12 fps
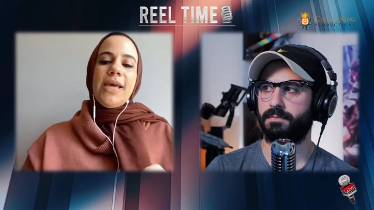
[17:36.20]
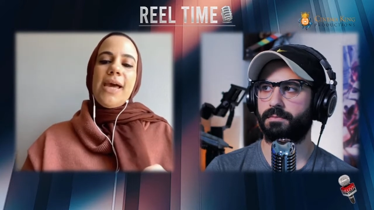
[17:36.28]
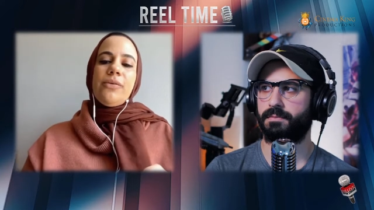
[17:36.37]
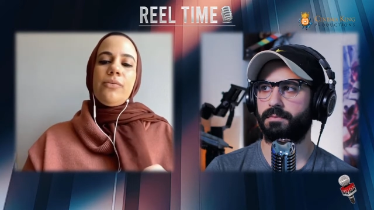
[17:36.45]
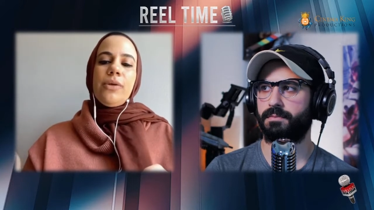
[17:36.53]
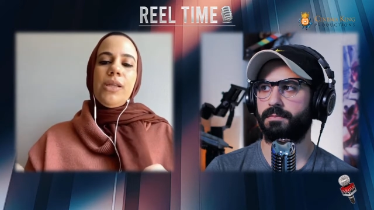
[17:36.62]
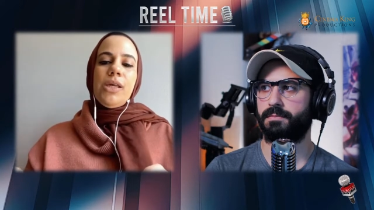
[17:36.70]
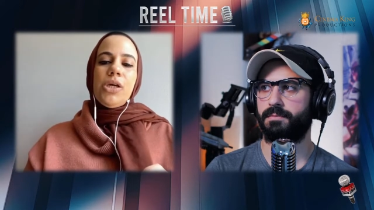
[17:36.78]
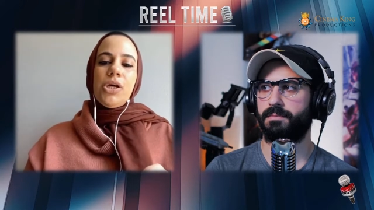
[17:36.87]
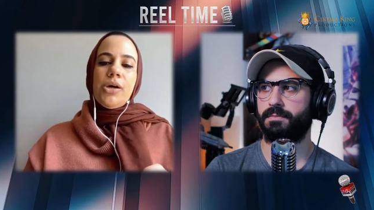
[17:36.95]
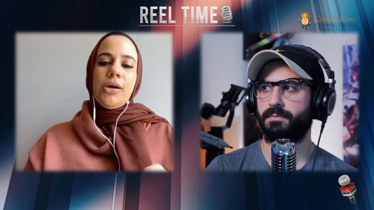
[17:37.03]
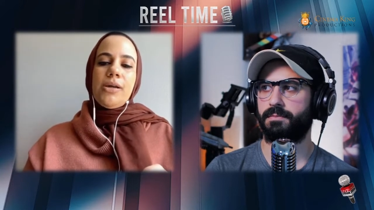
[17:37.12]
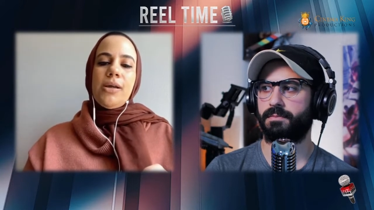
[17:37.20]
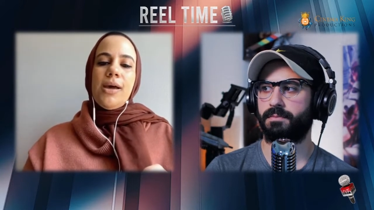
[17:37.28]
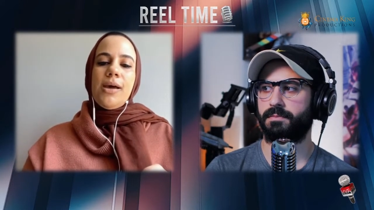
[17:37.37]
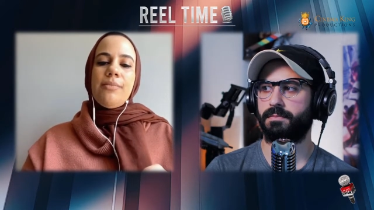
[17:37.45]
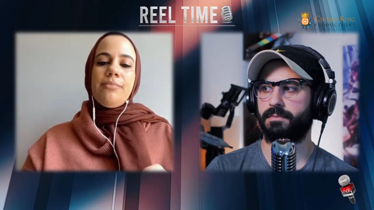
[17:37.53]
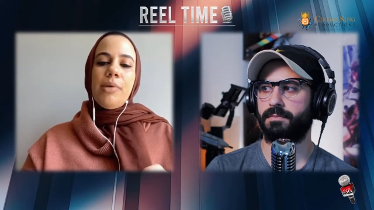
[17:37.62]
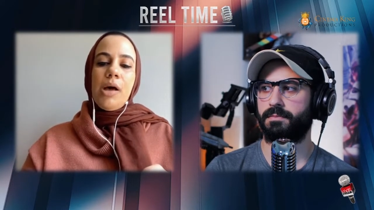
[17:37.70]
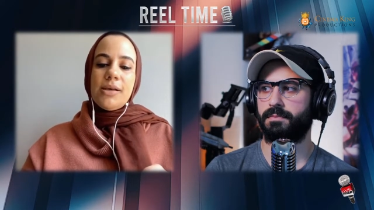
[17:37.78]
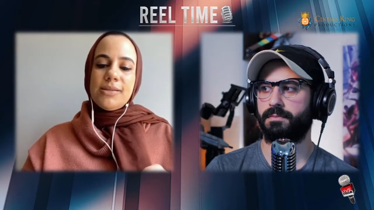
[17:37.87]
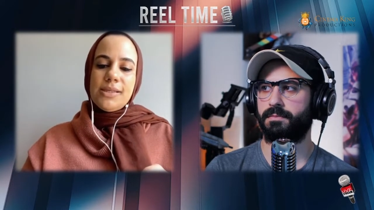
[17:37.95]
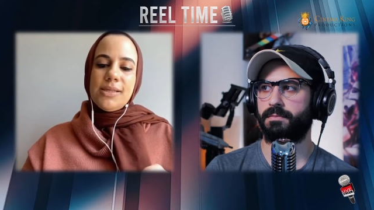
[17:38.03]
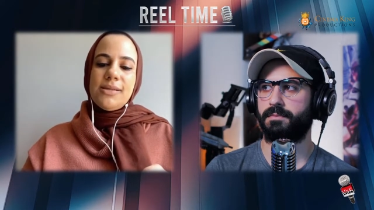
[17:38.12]
Speaker 1: I had really good um,
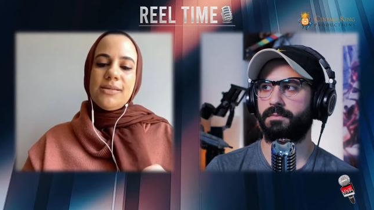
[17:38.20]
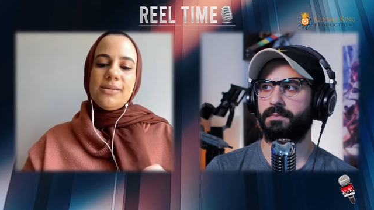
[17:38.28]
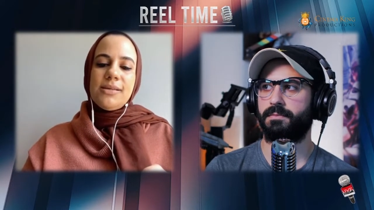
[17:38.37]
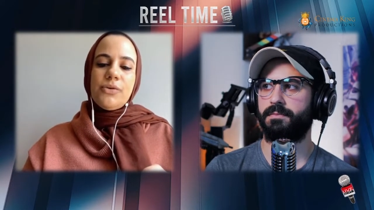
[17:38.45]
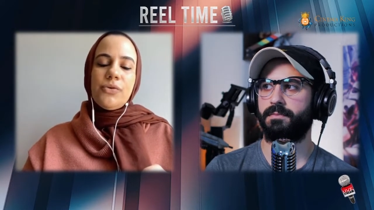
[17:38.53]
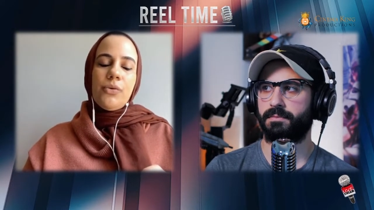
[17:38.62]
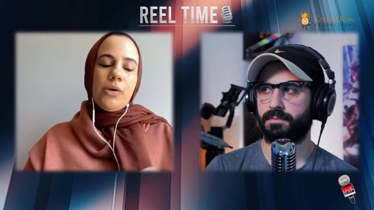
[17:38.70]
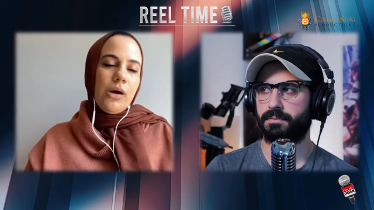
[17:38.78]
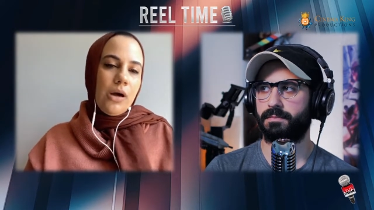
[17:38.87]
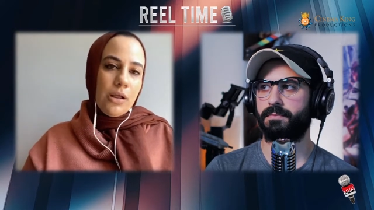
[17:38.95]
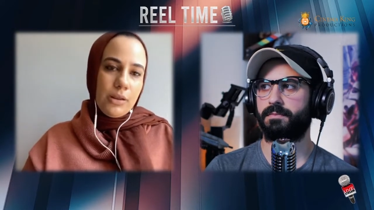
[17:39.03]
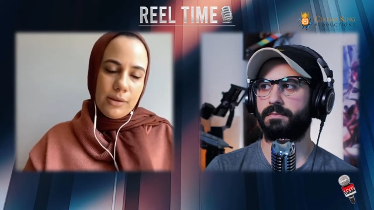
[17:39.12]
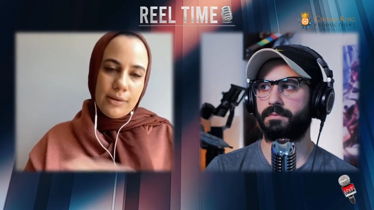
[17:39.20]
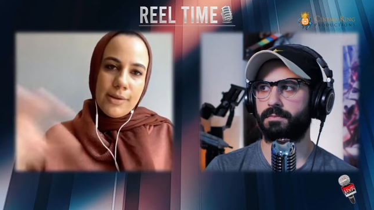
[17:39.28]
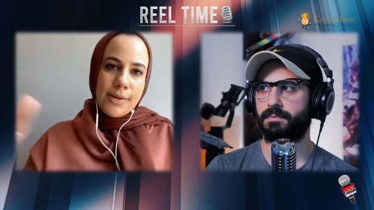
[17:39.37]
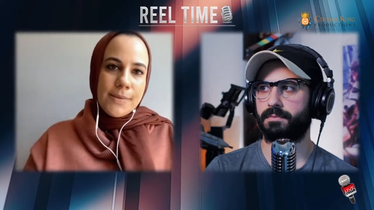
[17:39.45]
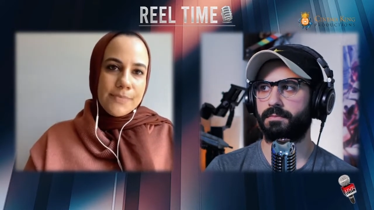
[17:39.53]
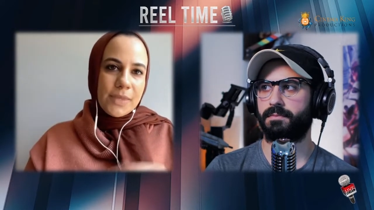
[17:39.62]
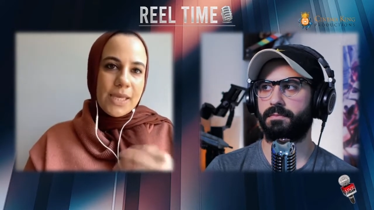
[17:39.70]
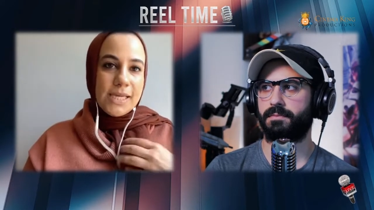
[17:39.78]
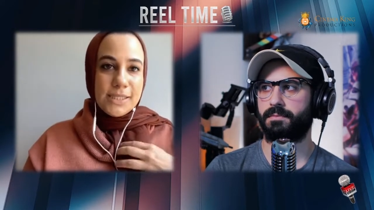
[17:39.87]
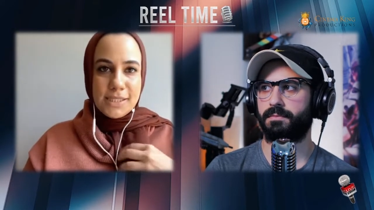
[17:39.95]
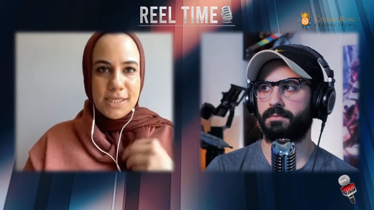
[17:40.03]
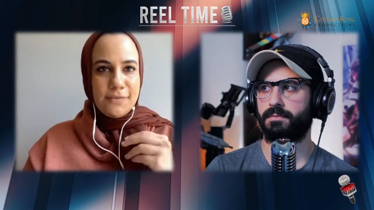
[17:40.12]
bosses who were all in
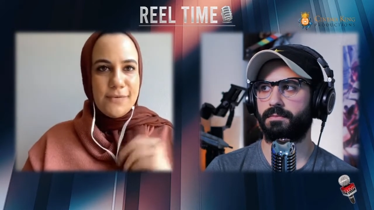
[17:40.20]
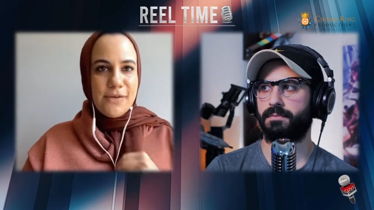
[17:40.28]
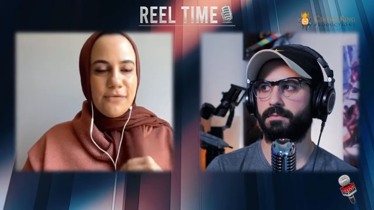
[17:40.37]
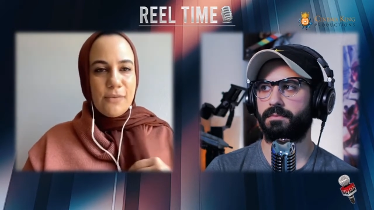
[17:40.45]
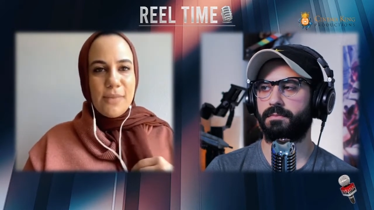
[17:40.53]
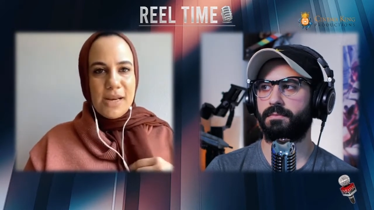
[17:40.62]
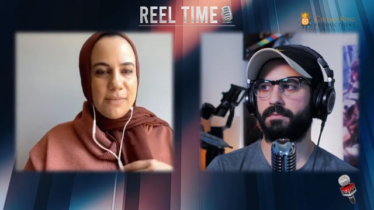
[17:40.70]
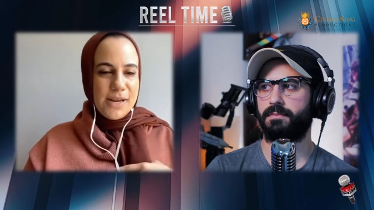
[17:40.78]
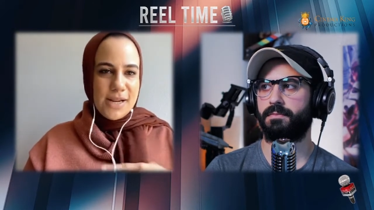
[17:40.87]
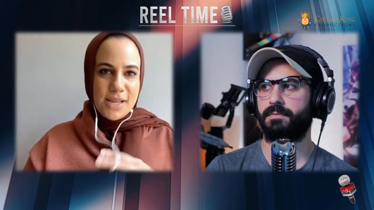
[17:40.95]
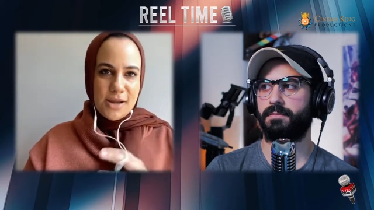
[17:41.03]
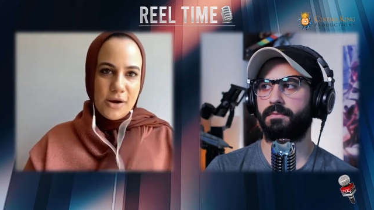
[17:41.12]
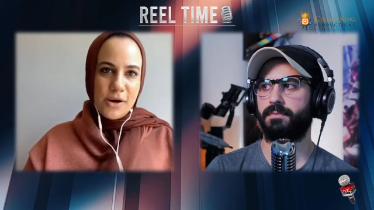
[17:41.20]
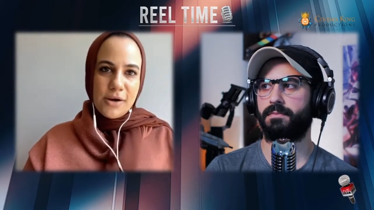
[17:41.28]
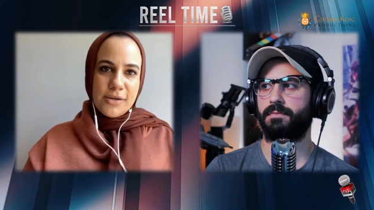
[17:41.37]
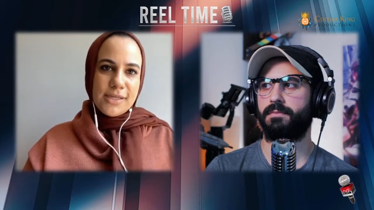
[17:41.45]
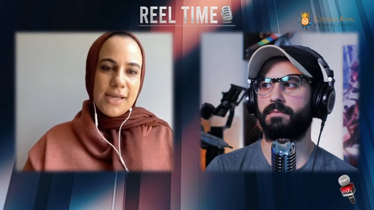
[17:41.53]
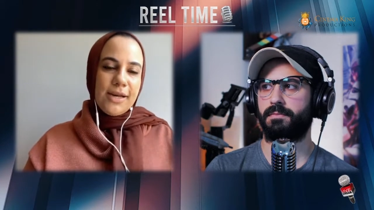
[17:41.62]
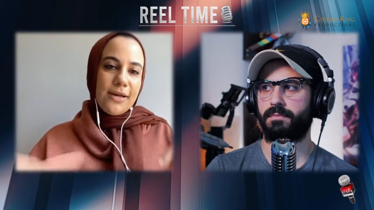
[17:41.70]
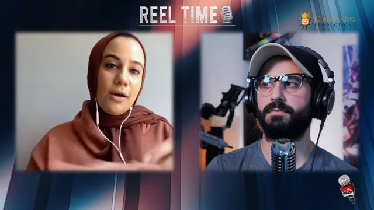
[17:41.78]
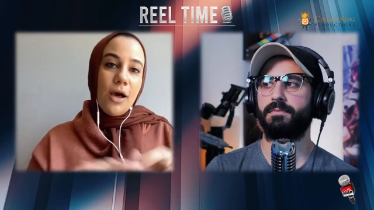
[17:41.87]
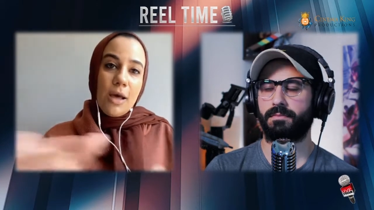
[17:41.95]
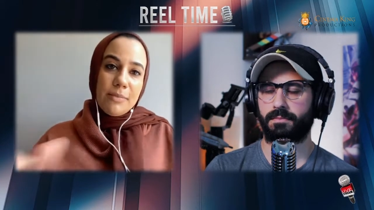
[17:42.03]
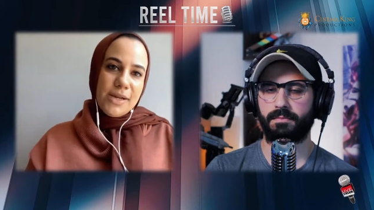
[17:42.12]
TV for many, many years and in
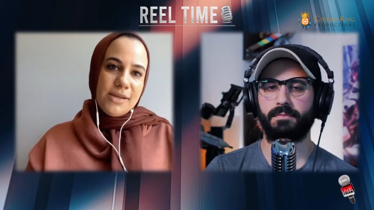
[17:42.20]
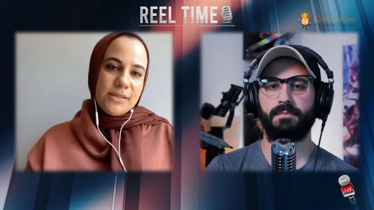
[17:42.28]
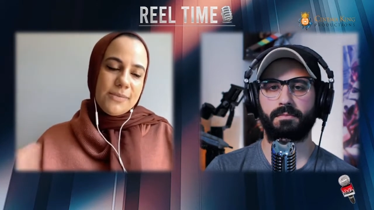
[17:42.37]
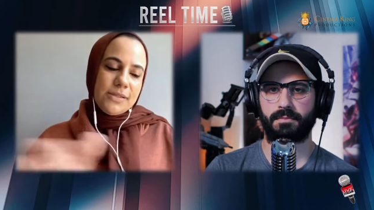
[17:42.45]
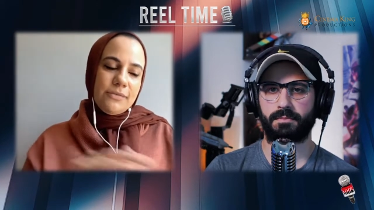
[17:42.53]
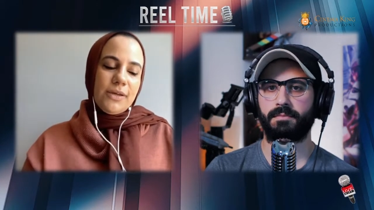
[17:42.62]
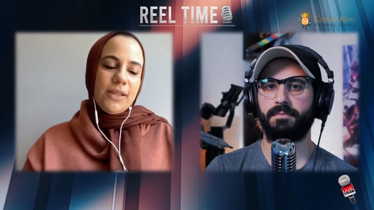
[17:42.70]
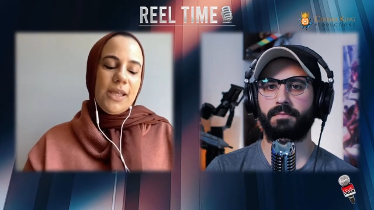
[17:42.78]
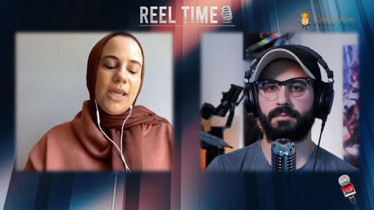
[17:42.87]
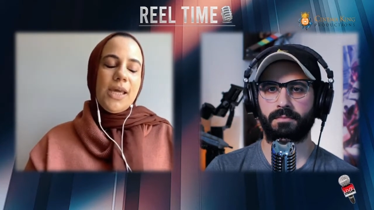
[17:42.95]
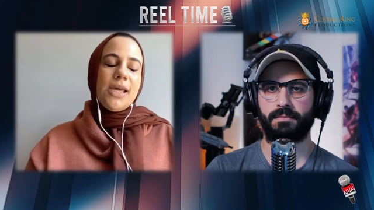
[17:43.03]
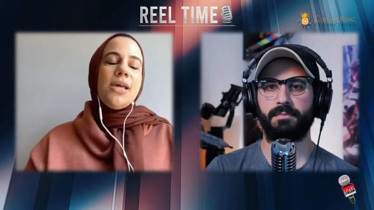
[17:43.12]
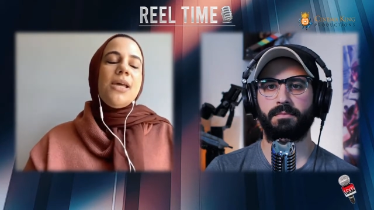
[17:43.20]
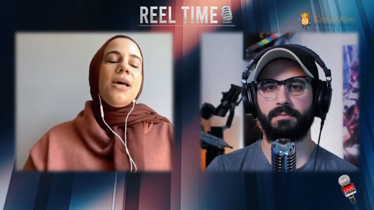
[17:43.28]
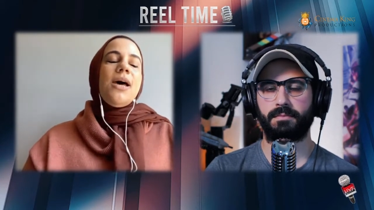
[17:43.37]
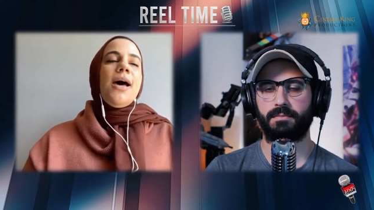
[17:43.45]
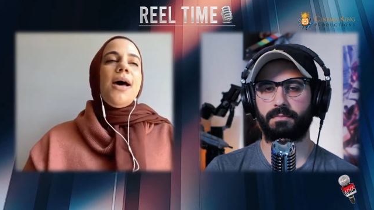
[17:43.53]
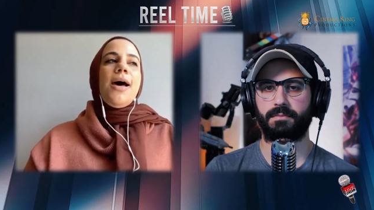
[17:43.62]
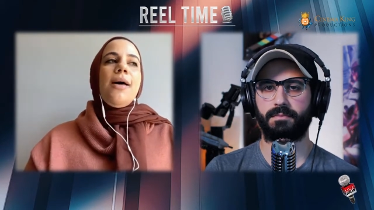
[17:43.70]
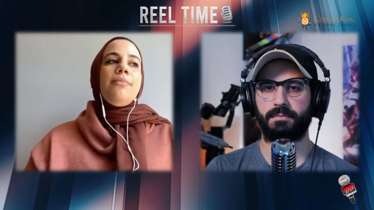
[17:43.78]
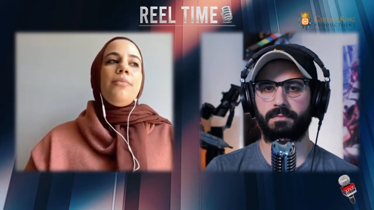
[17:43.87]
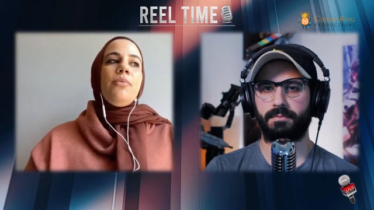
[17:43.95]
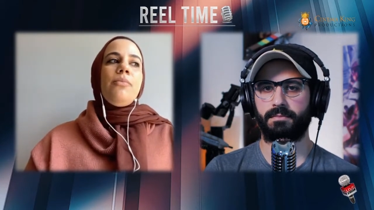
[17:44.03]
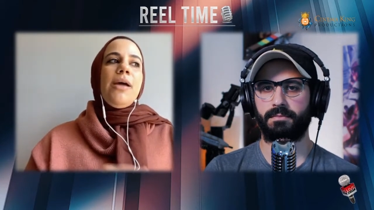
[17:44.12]
comedy specifically. Um,
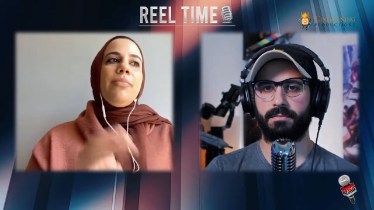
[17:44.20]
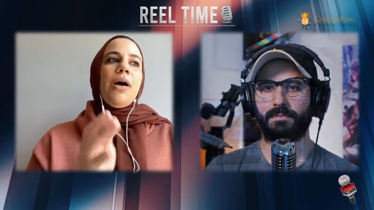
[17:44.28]
mm-hmm. My